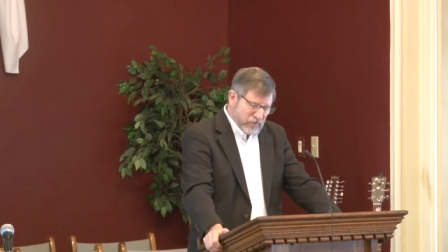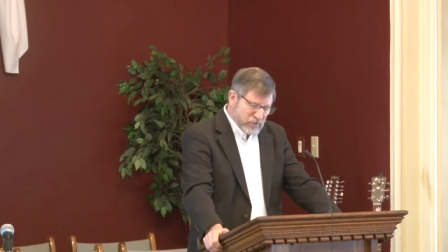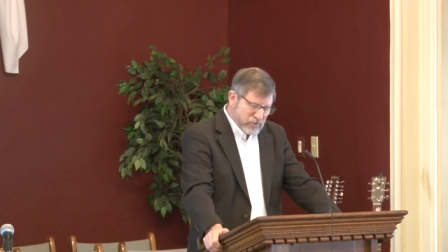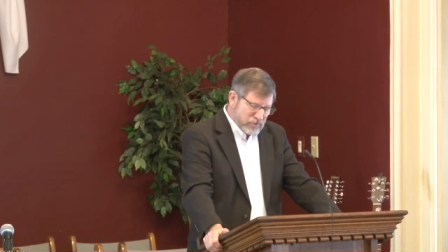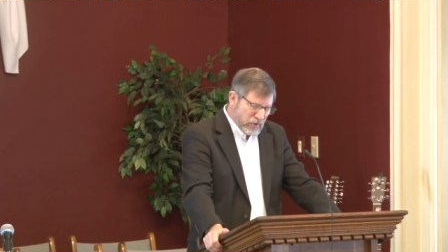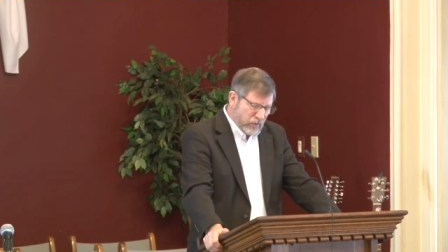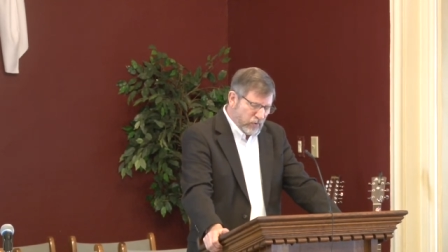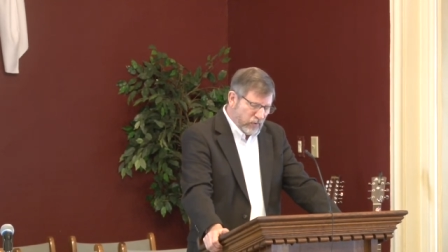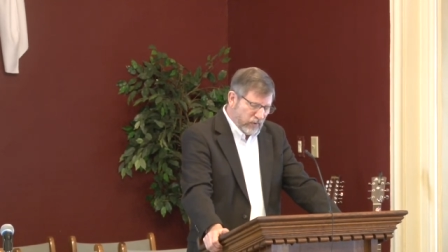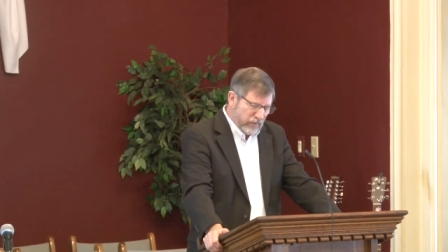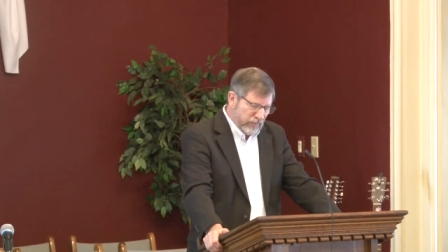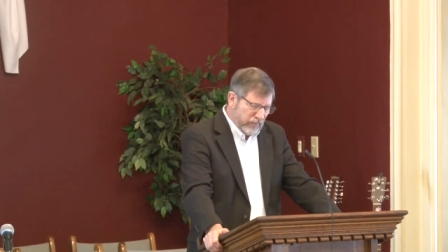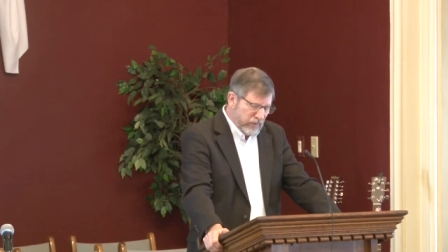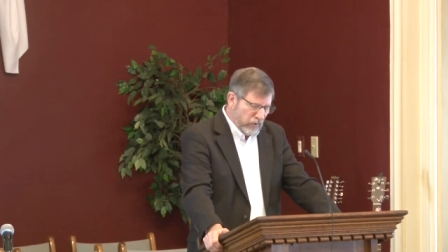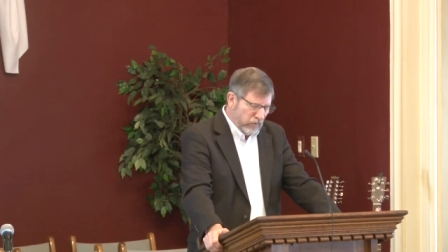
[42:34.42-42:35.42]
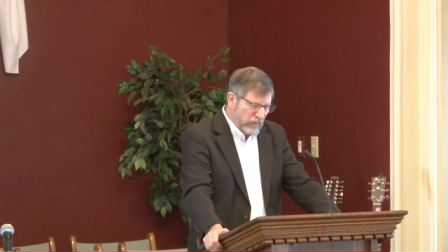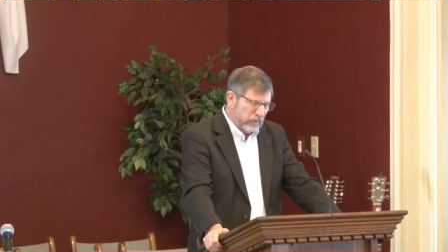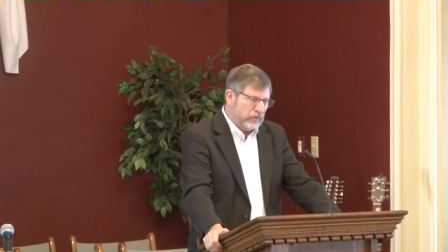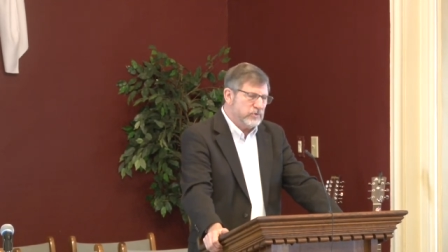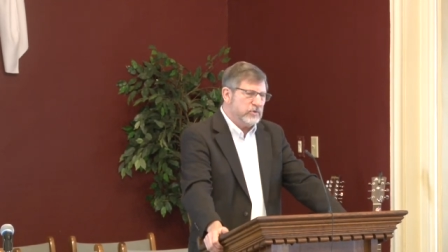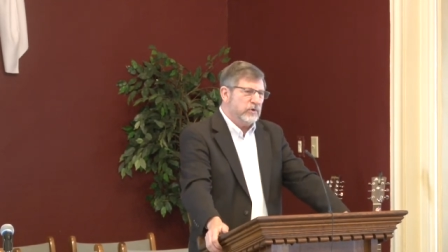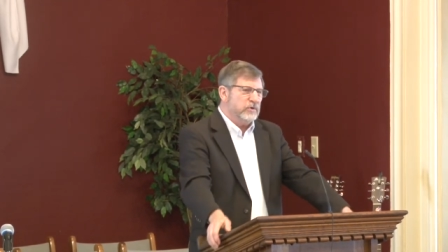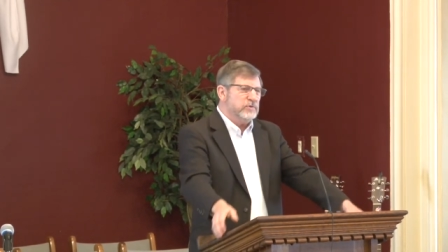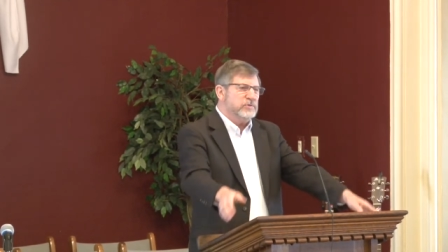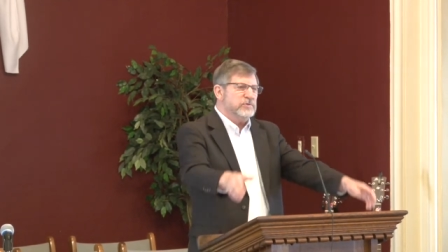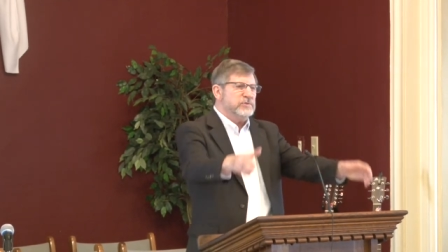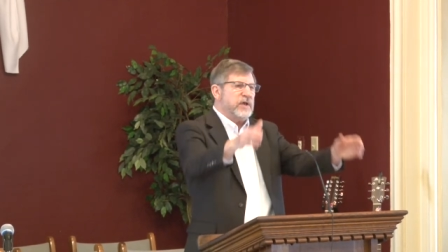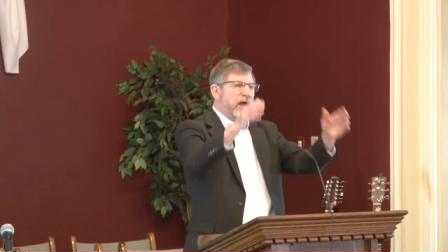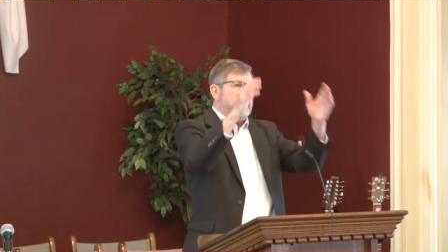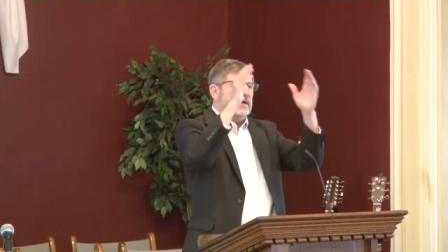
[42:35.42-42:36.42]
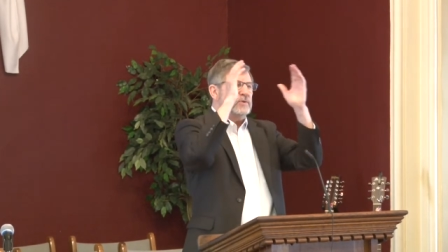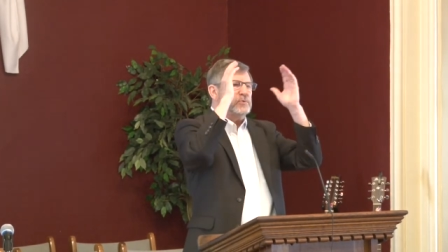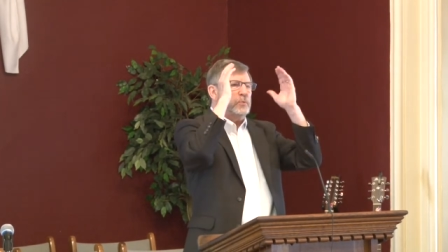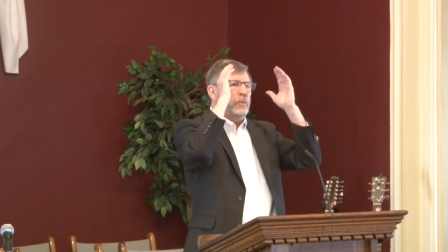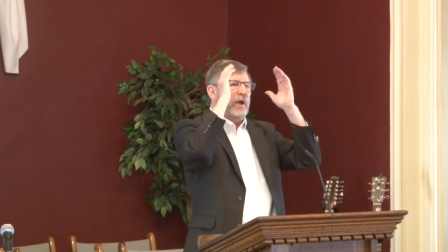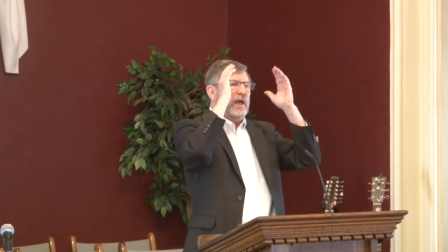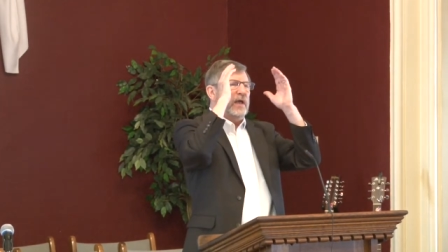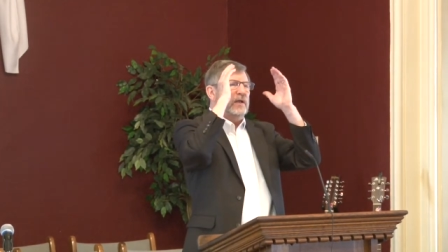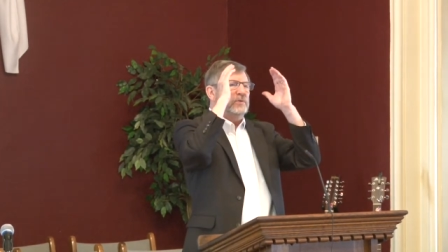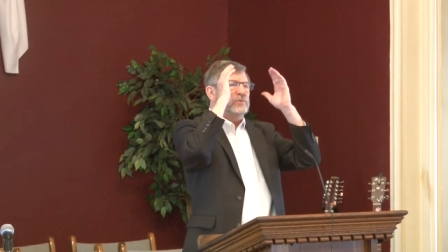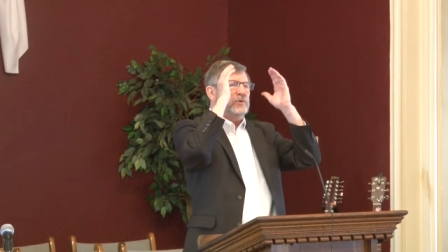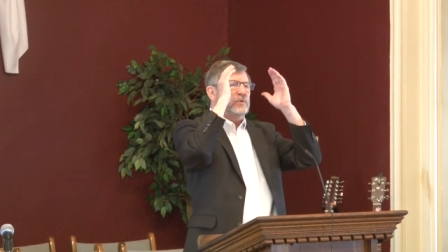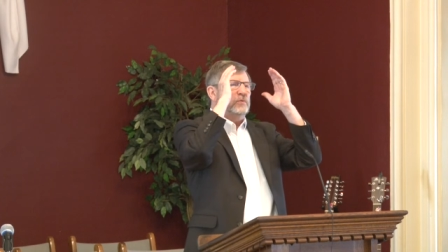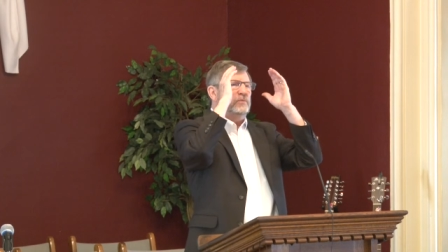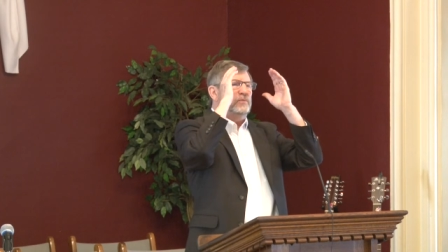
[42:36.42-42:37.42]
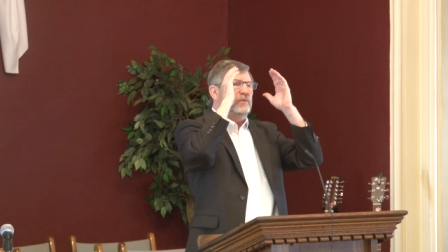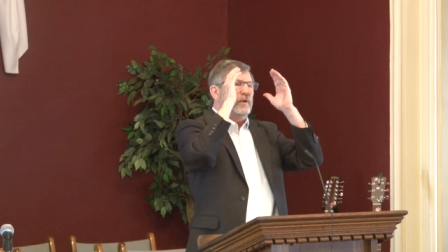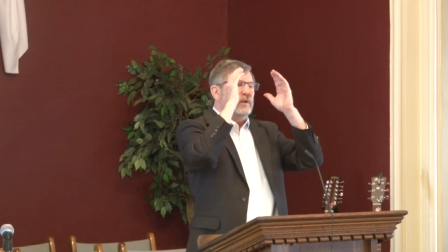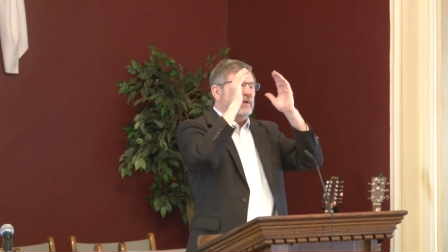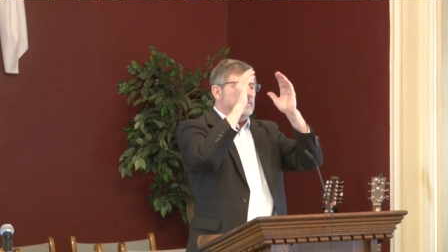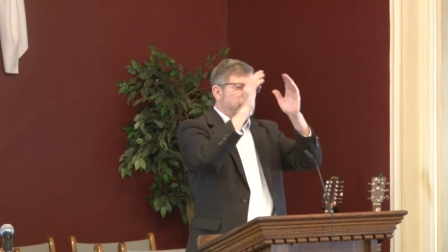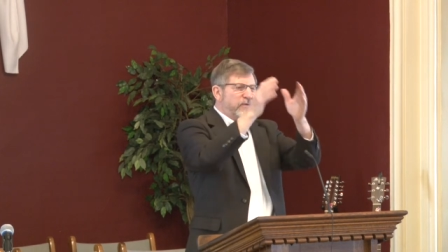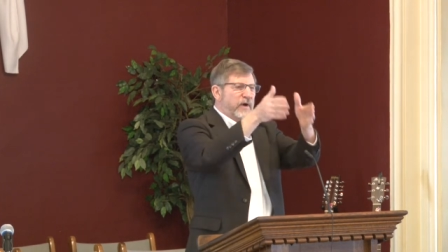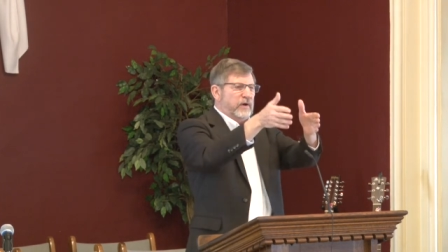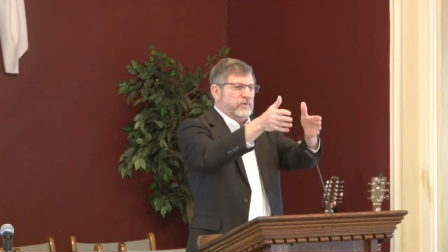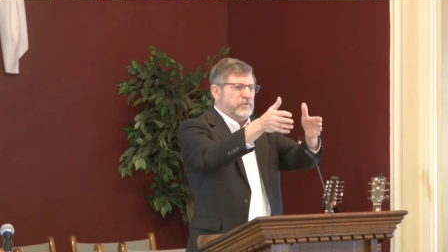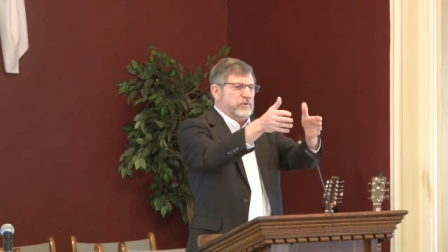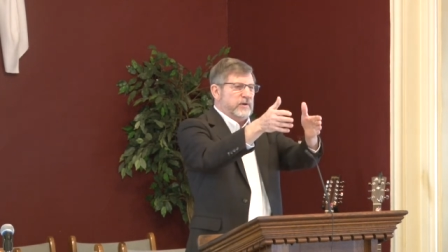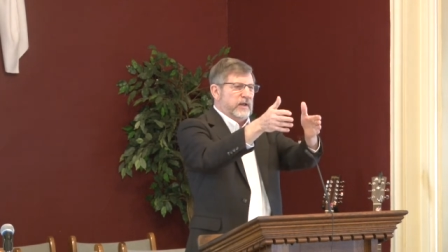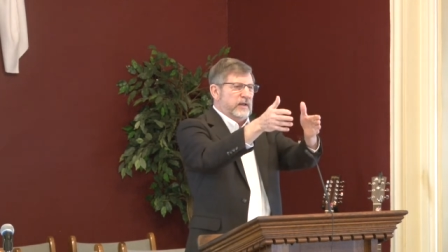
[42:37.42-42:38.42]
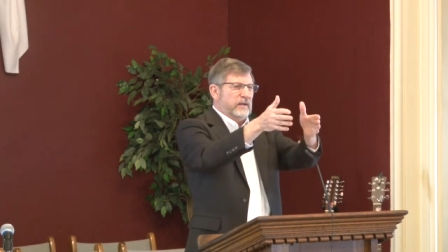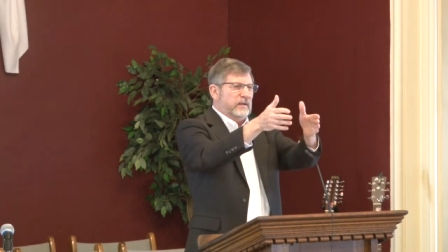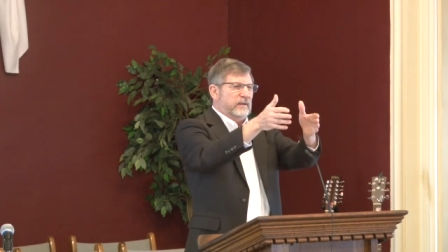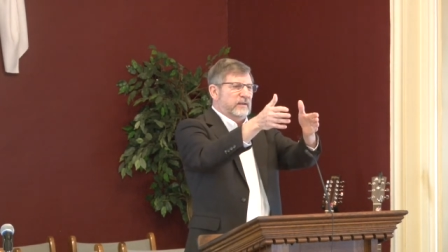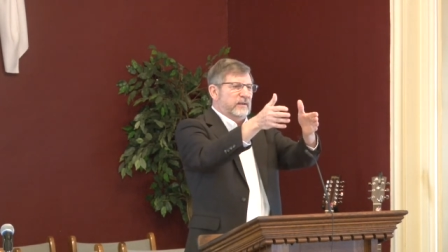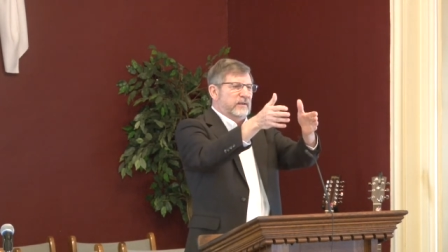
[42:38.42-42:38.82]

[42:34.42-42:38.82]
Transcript: so, uh, the early church is on its way to fully functioning.